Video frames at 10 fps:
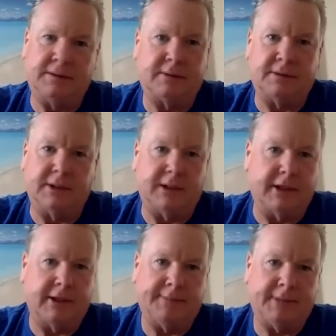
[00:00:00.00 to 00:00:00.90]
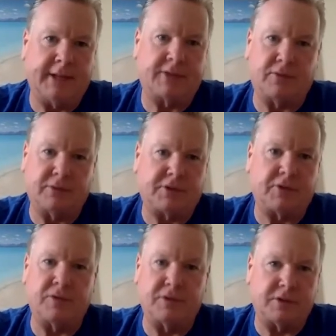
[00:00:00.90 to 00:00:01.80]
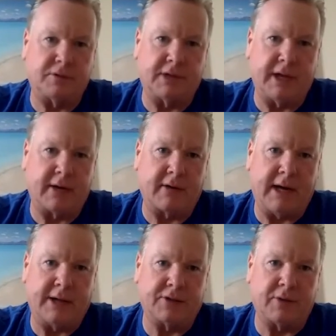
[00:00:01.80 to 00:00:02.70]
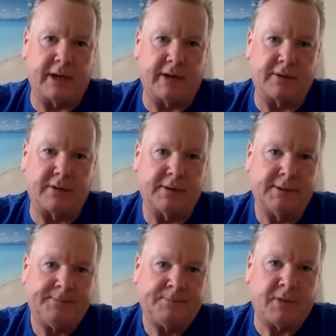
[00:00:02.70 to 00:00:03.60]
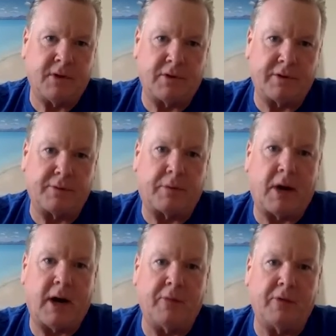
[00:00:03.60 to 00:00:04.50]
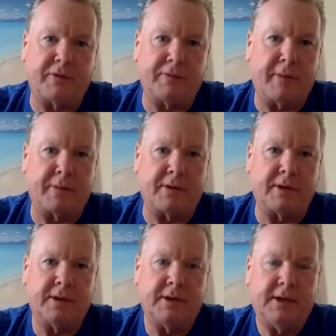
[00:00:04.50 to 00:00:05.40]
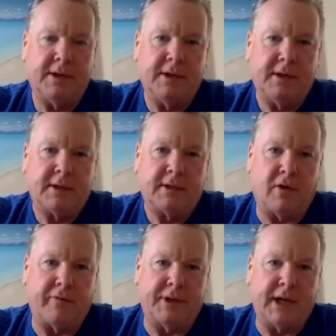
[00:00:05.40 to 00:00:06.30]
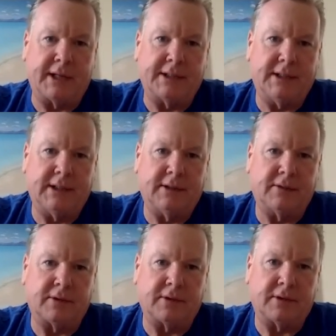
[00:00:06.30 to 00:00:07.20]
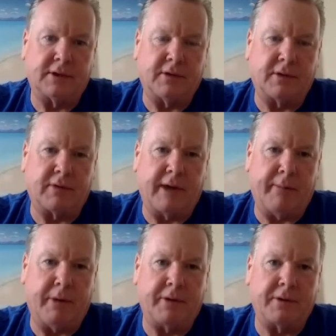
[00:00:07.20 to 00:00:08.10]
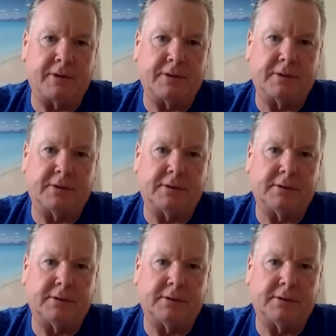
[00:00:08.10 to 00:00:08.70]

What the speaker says: the high school students who can't graduate or go to their prom will remember COVID-19, or a grandmother or